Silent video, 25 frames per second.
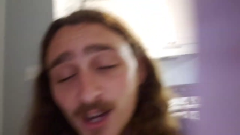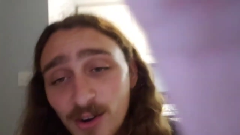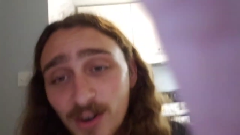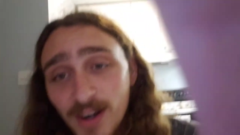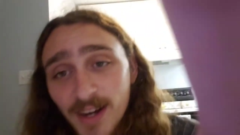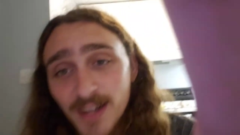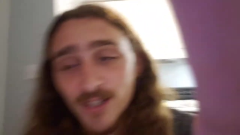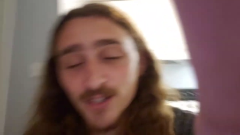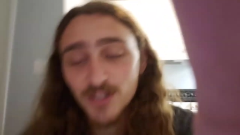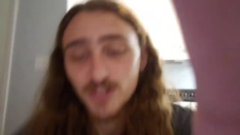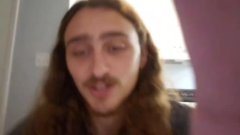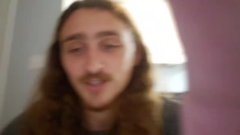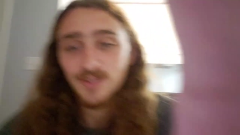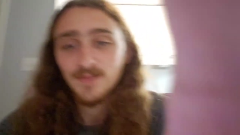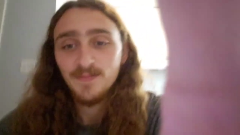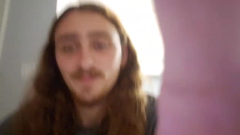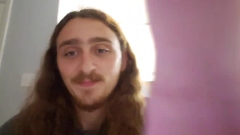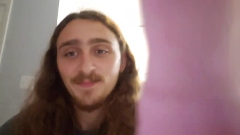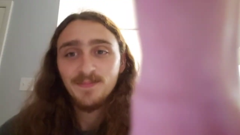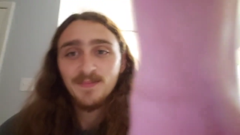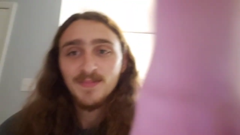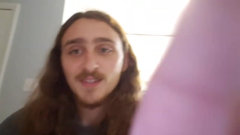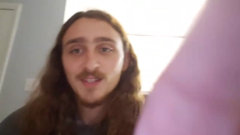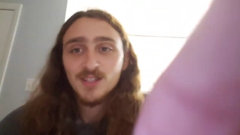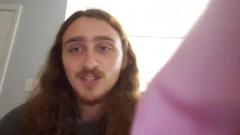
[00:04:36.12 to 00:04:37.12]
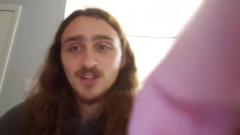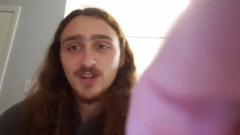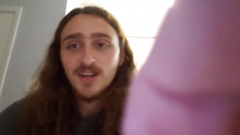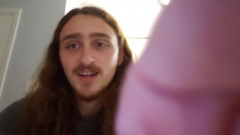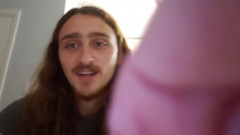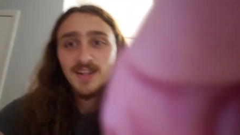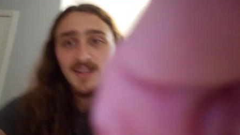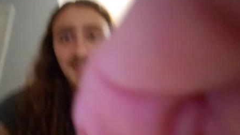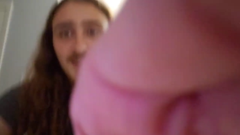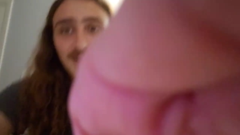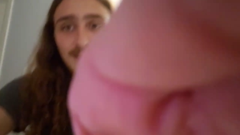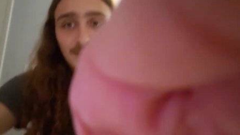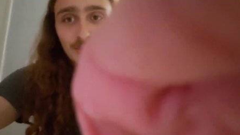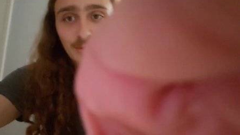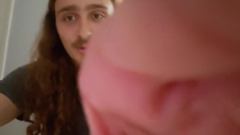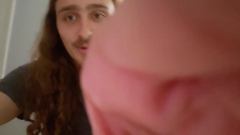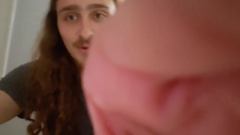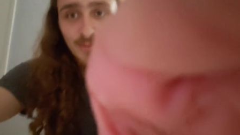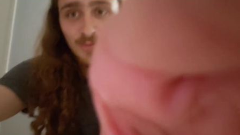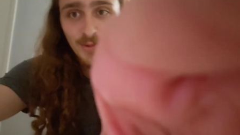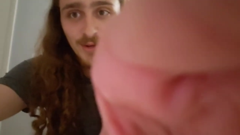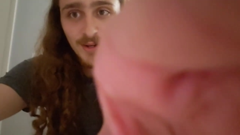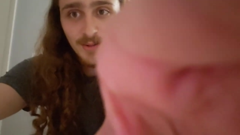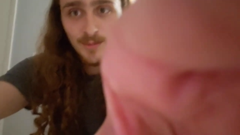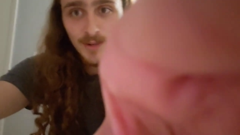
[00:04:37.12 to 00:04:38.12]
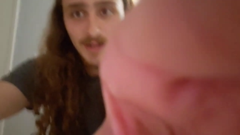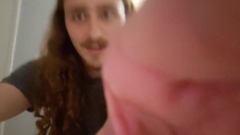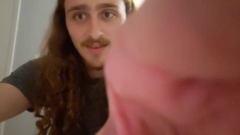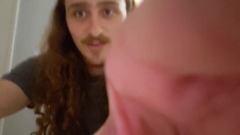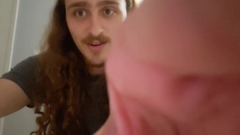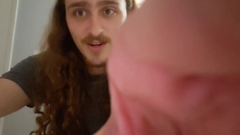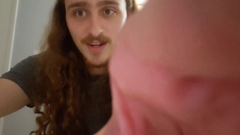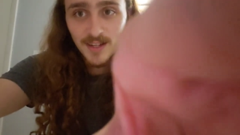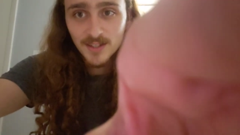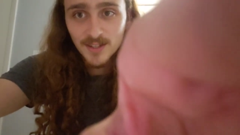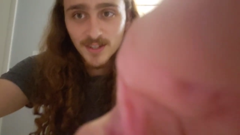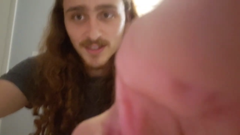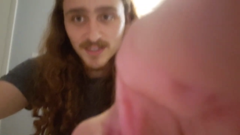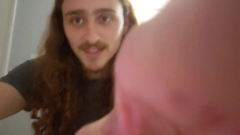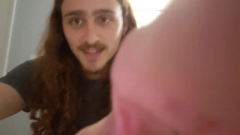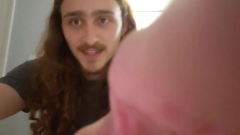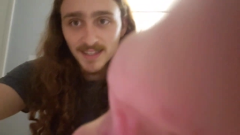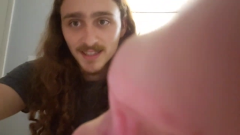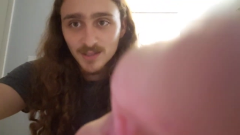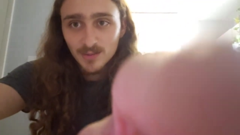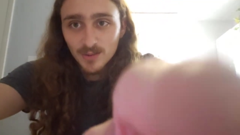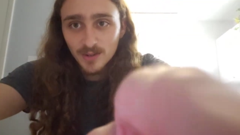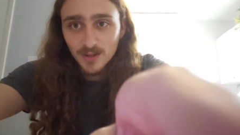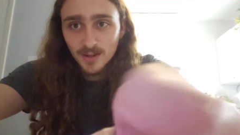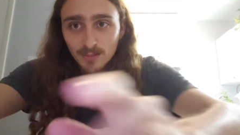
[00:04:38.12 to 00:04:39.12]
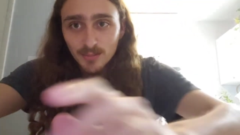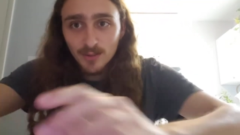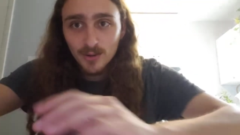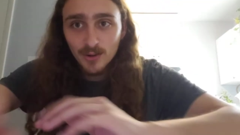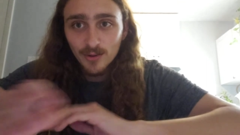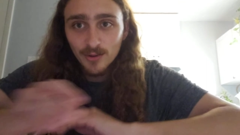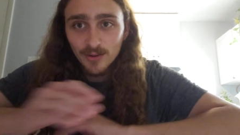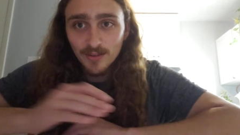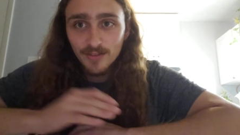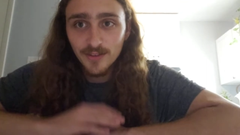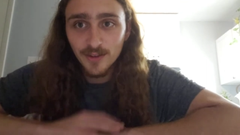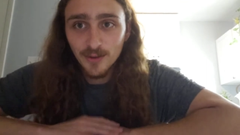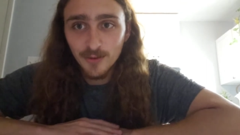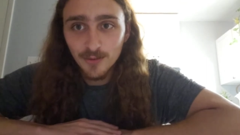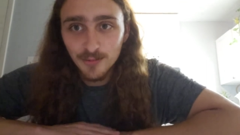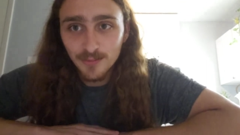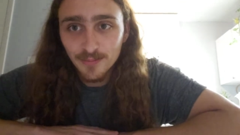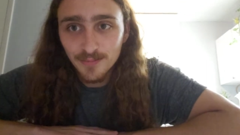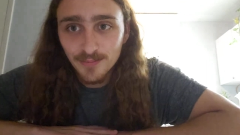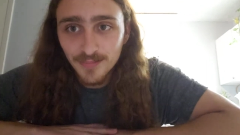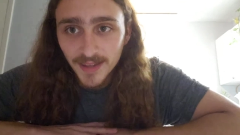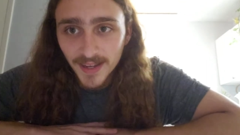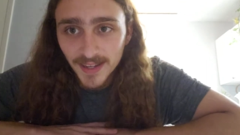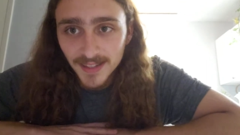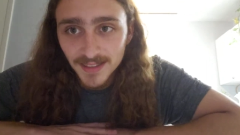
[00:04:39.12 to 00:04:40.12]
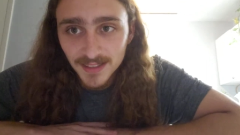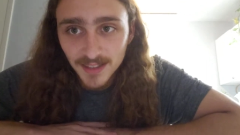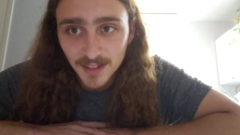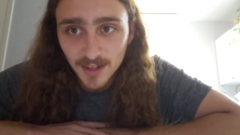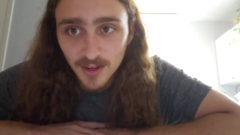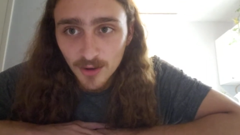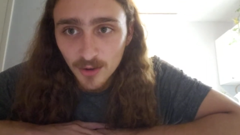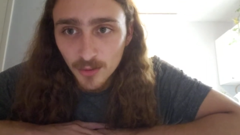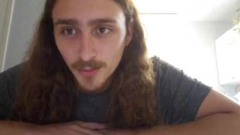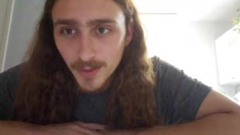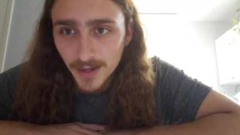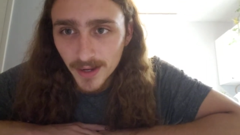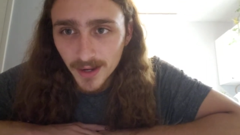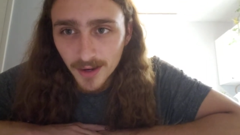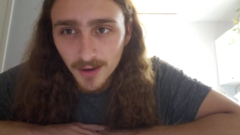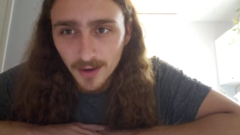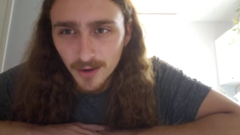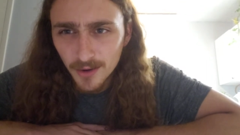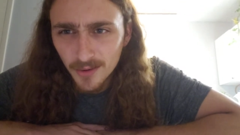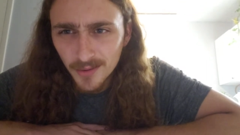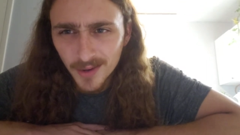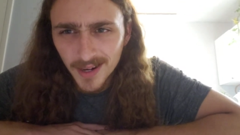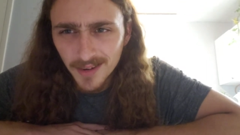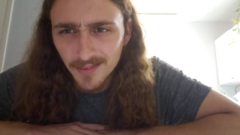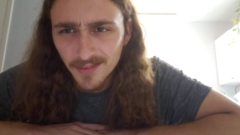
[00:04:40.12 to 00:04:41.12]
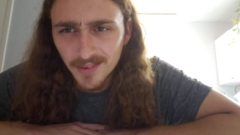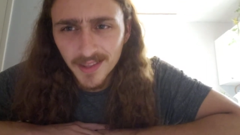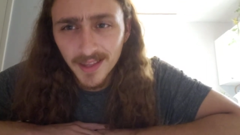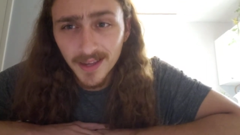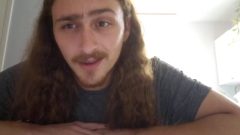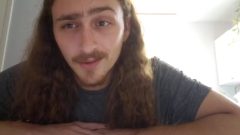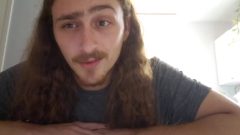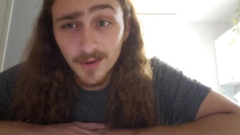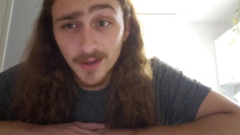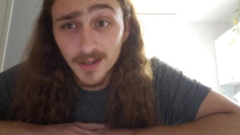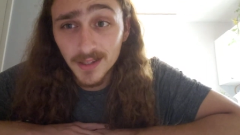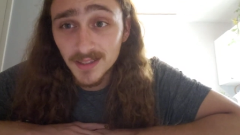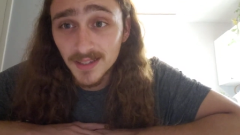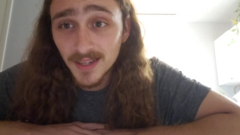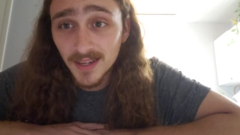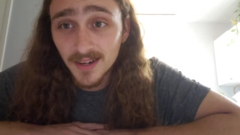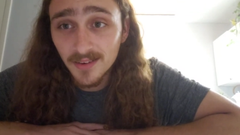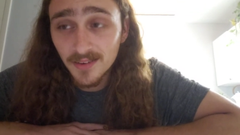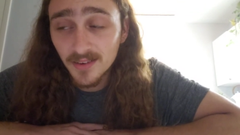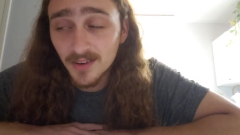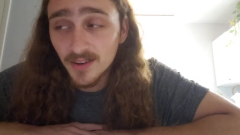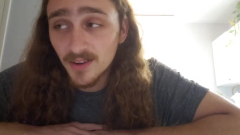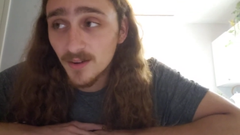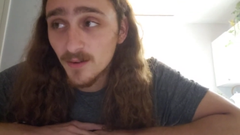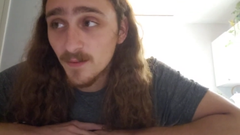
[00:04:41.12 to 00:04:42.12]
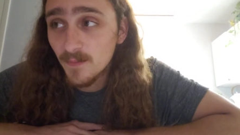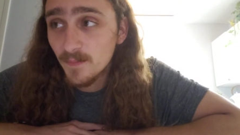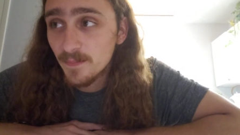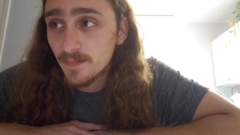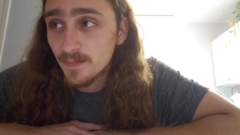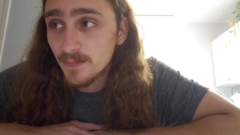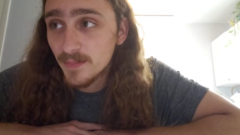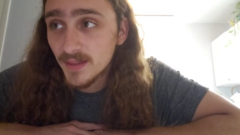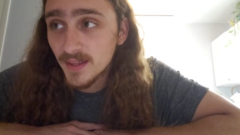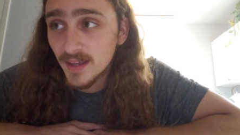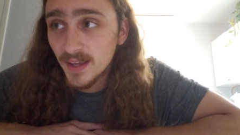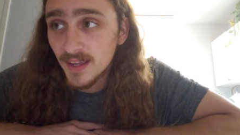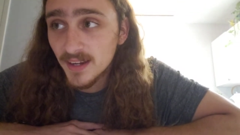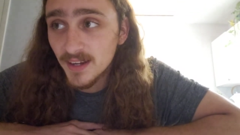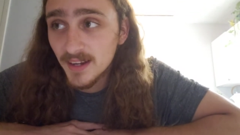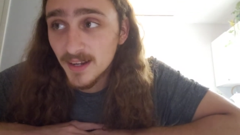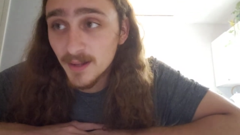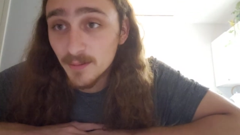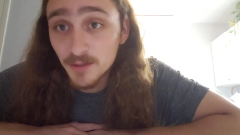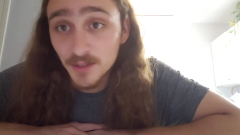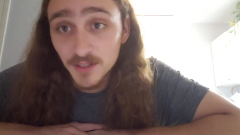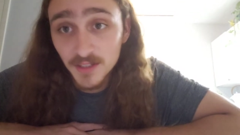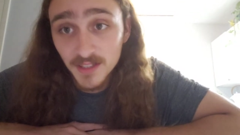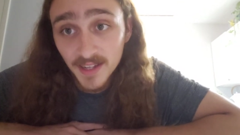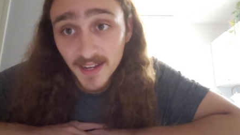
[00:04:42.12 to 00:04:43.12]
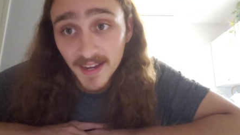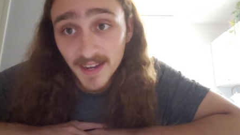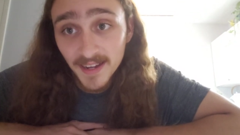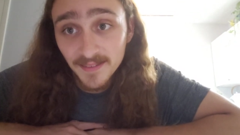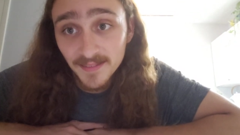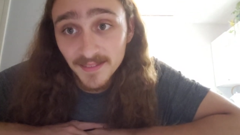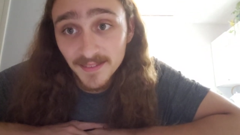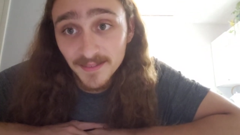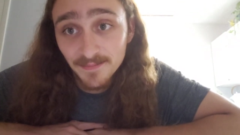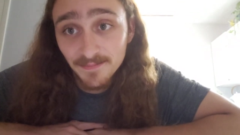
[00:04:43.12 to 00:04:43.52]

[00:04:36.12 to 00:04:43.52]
All right, y'all. Sorry I didn't upload one whenever I took that Twitter poll a few days ago, a week ago, whatever that was. I don't know. It ended up just not.